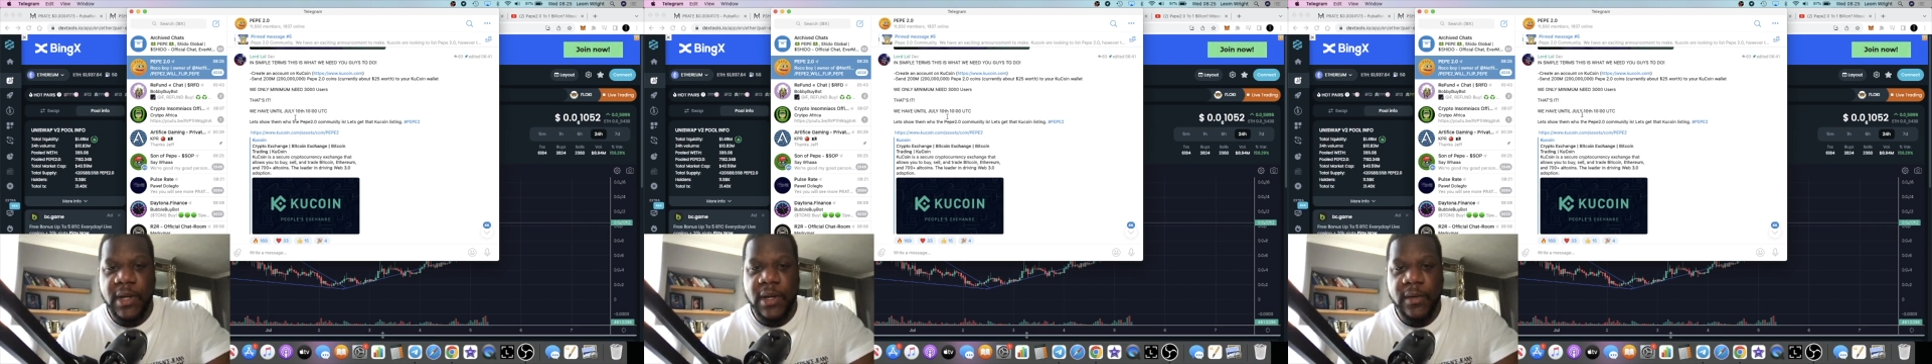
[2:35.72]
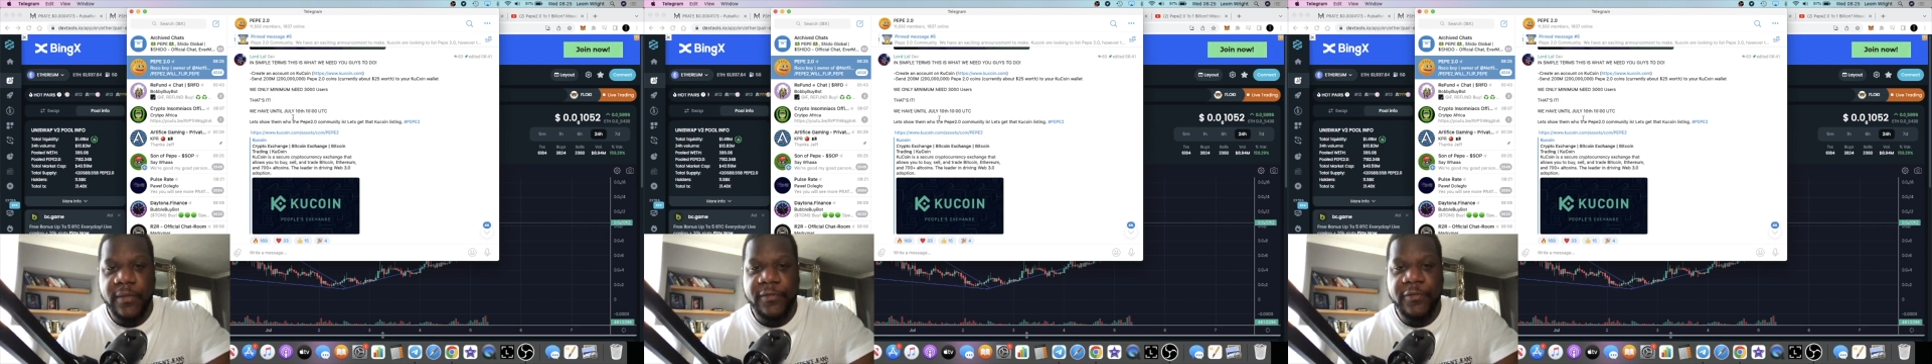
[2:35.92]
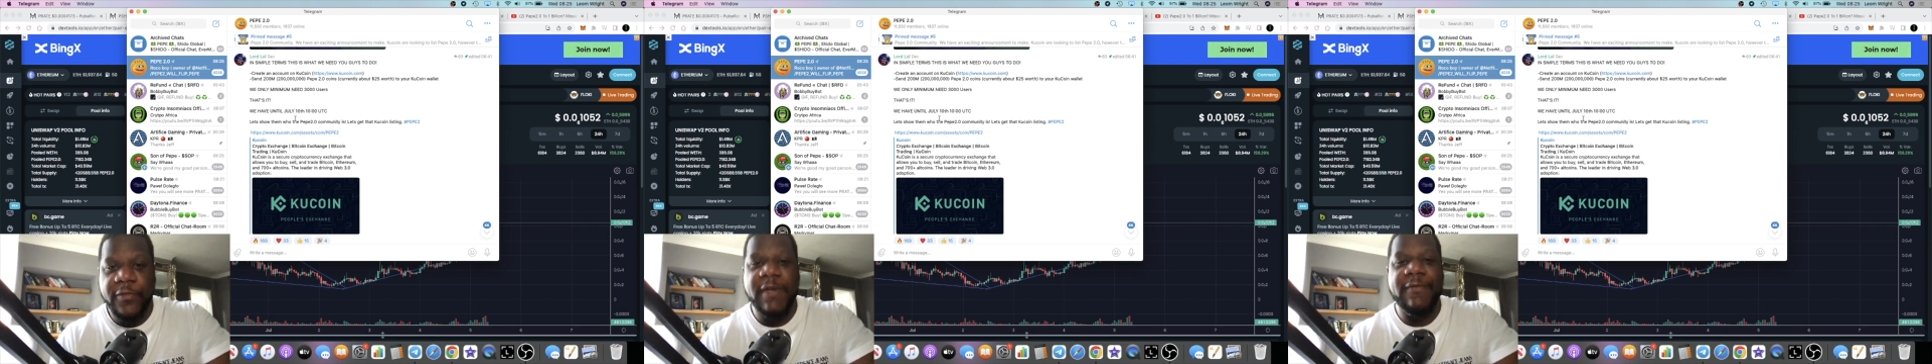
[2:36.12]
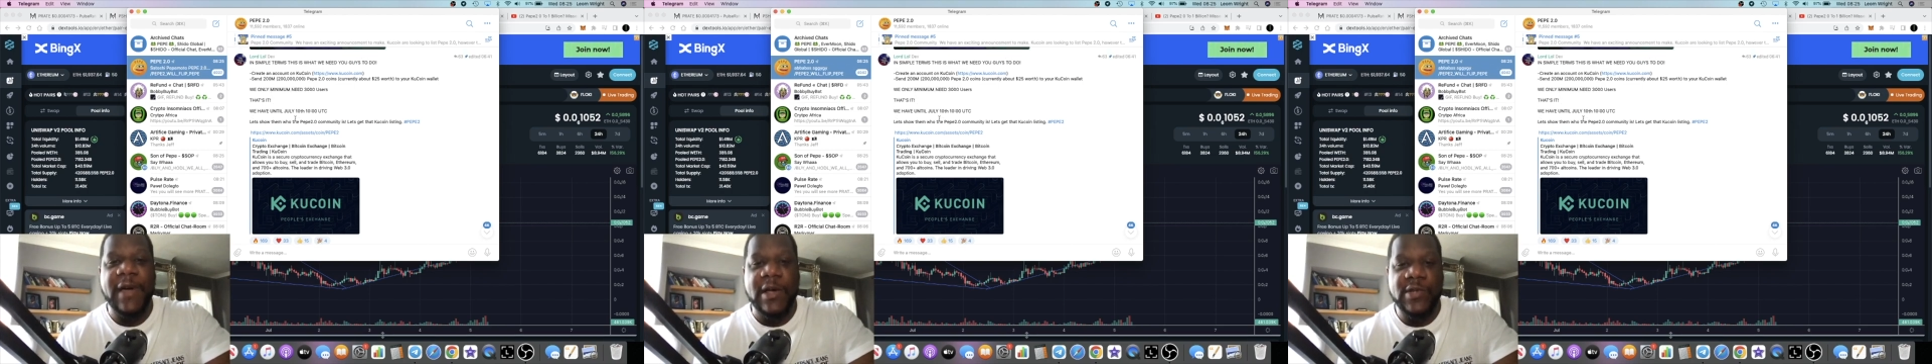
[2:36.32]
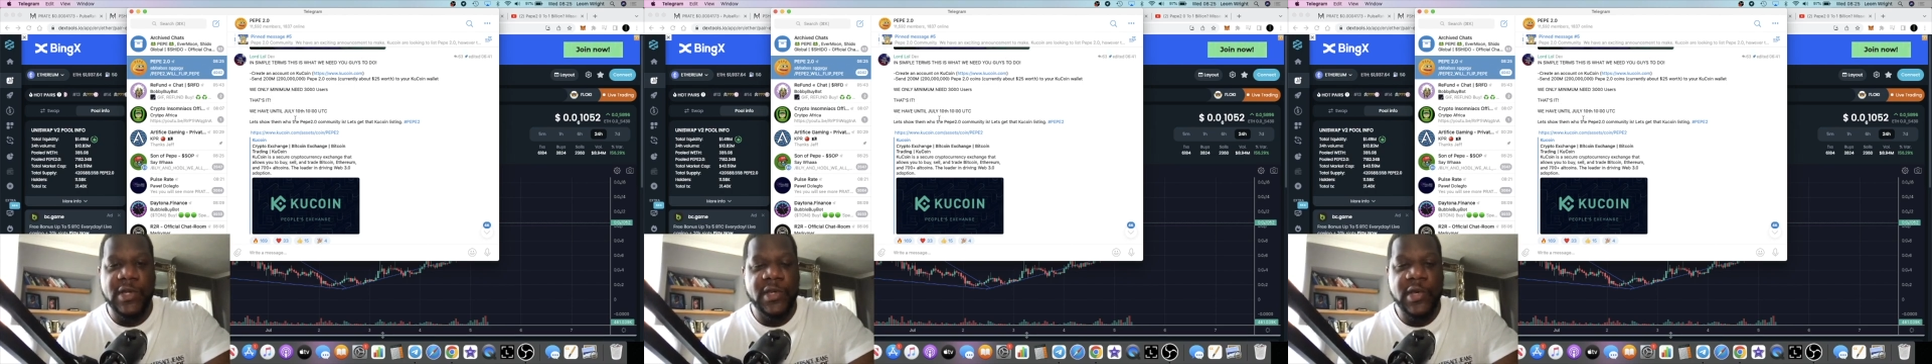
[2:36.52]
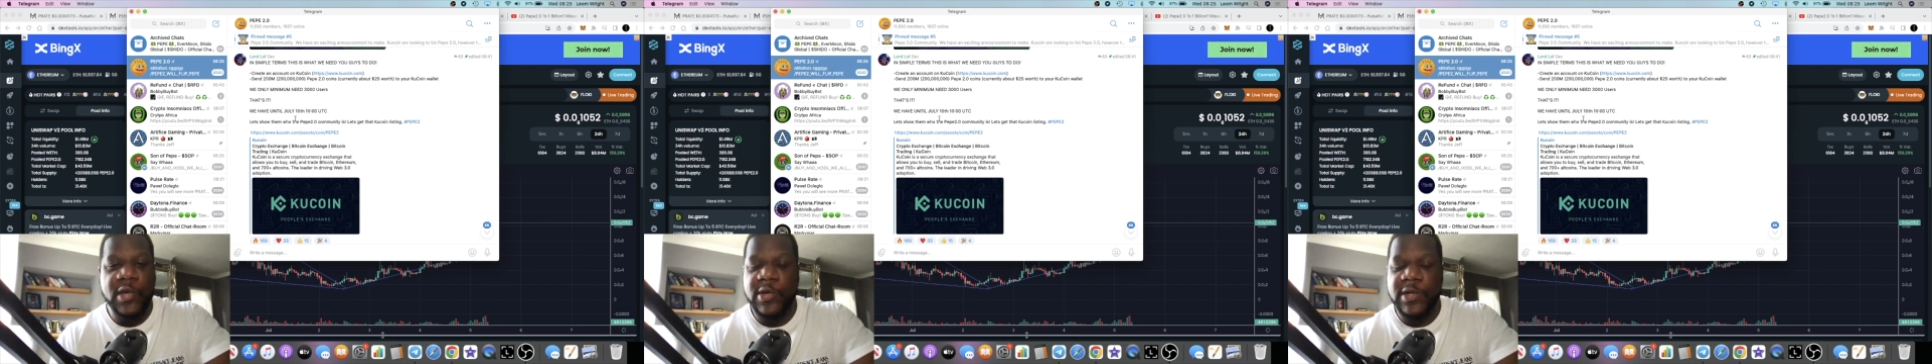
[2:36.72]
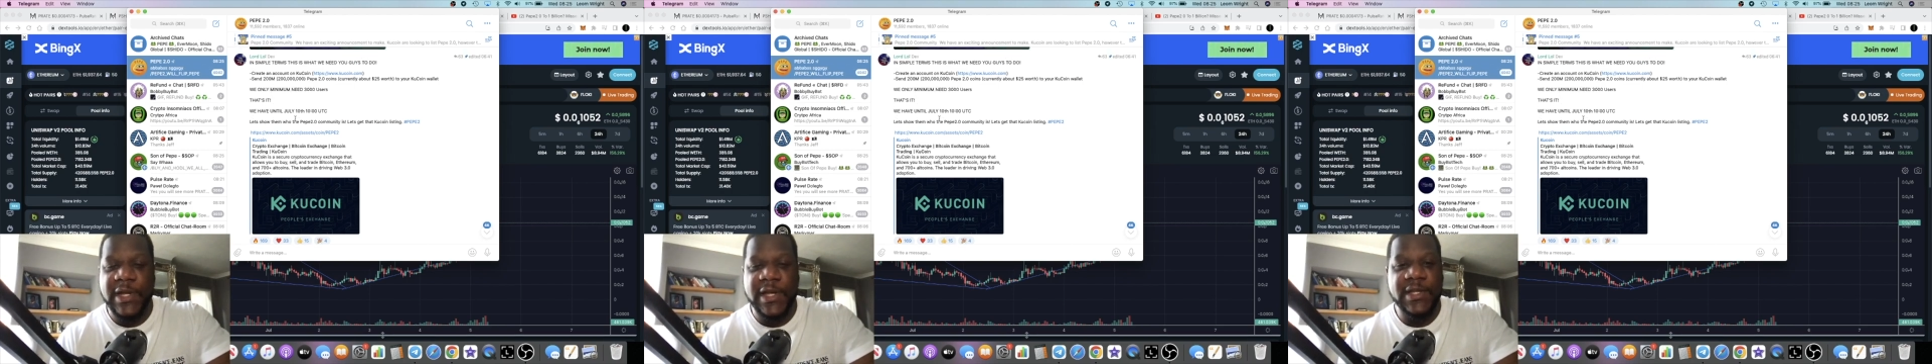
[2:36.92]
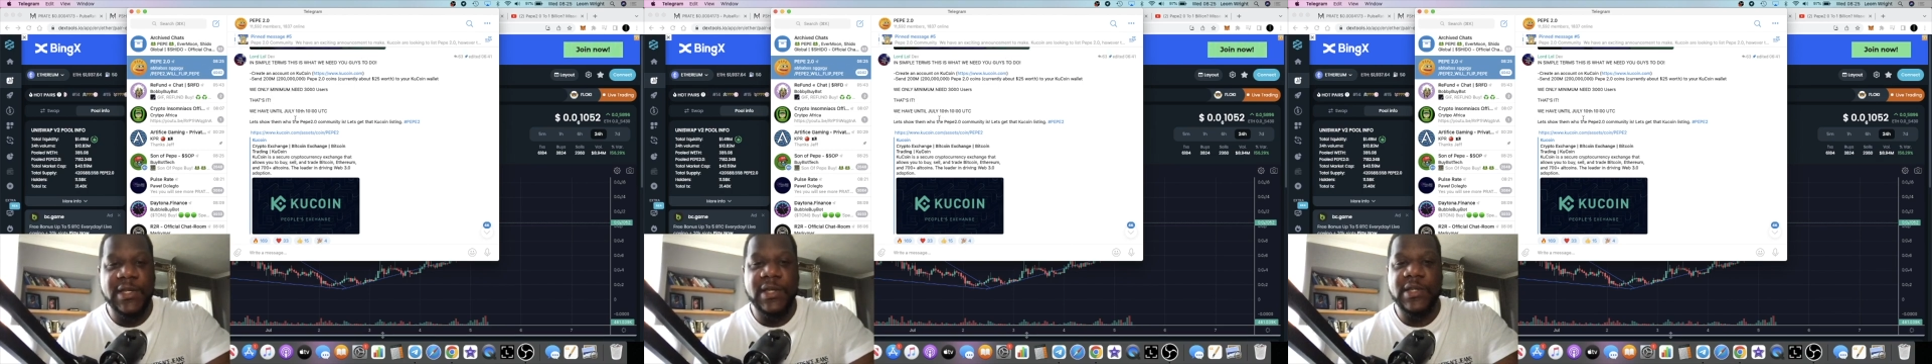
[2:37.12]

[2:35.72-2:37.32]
three thousand users